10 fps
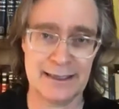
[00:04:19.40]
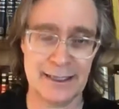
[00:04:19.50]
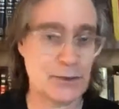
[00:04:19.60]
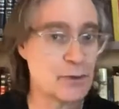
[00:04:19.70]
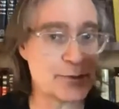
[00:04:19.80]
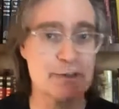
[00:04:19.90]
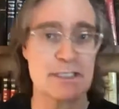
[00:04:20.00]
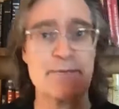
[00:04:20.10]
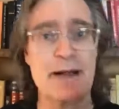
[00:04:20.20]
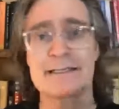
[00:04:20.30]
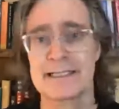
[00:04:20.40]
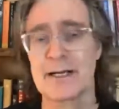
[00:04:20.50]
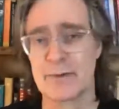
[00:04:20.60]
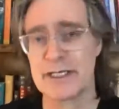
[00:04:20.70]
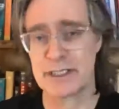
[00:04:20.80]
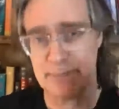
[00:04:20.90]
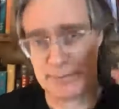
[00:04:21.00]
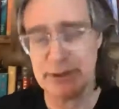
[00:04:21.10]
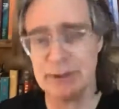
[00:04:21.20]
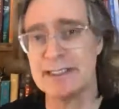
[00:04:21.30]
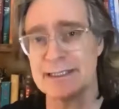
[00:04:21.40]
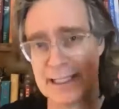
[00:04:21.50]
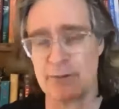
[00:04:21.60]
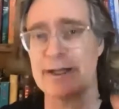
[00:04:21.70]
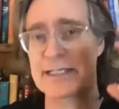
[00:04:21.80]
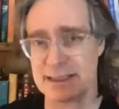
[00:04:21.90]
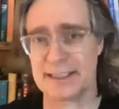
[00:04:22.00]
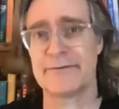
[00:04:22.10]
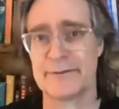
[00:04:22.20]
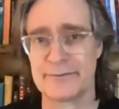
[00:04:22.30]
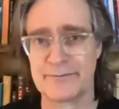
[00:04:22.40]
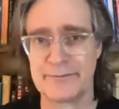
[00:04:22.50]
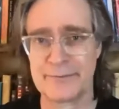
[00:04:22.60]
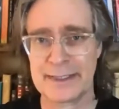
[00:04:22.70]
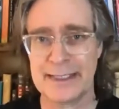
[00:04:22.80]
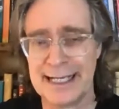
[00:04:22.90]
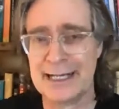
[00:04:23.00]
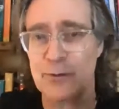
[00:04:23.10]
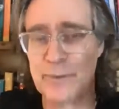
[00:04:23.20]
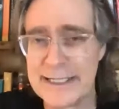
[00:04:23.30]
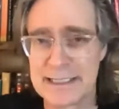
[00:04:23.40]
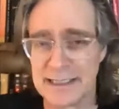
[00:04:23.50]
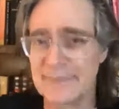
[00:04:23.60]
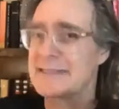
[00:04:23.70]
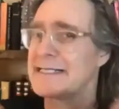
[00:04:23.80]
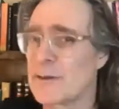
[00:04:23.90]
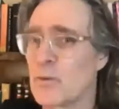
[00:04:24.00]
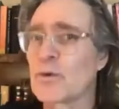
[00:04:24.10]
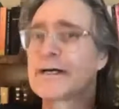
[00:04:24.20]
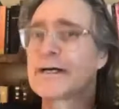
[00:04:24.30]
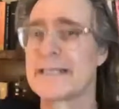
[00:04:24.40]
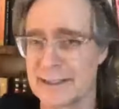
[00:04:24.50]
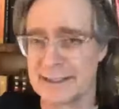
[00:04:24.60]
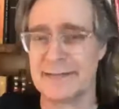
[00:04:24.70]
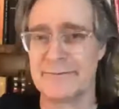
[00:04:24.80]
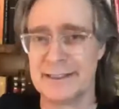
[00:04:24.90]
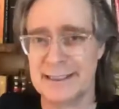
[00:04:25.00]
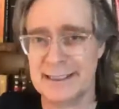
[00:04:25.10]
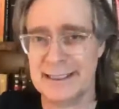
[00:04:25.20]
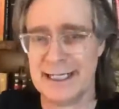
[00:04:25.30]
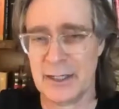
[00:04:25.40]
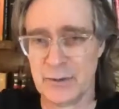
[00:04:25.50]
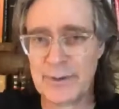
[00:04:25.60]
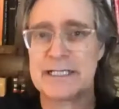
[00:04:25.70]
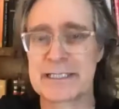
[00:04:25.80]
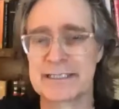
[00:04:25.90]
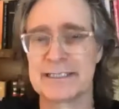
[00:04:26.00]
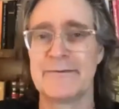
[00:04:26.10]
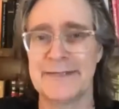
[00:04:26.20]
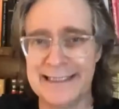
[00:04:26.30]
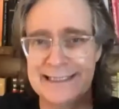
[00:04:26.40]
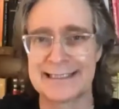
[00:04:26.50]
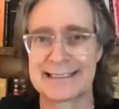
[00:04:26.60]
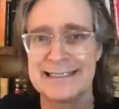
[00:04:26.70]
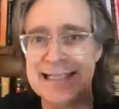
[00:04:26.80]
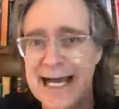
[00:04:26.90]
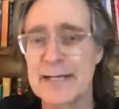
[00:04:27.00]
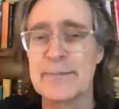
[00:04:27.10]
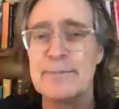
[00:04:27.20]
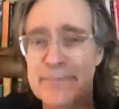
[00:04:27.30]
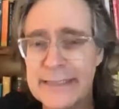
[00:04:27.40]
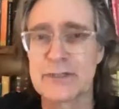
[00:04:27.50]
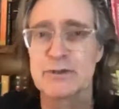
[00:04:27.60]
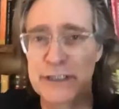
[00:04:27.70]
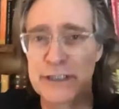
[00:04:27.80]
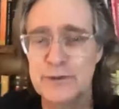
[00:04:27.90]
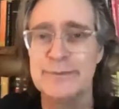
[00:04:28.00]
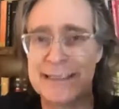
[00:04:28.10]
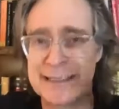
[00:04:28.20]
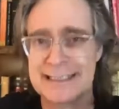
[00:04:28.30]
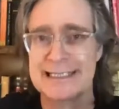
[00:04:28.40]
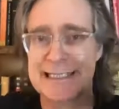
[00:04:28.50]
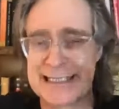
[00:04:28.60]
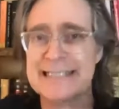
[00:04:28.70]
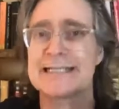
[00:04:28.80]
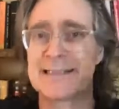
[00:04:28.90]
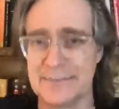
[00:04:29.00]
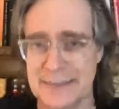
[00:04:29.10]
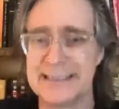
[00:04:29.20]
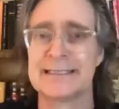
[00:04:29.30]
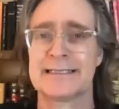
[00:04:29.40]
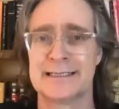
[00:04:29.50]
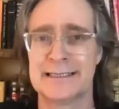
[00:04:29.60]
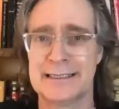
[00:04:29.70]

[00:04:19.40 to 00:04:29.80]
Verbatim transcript: And the only response to outrageous beauty is outrageous love. And outrageous love is not ordinary love. Outrageous love is not mere human sentiment,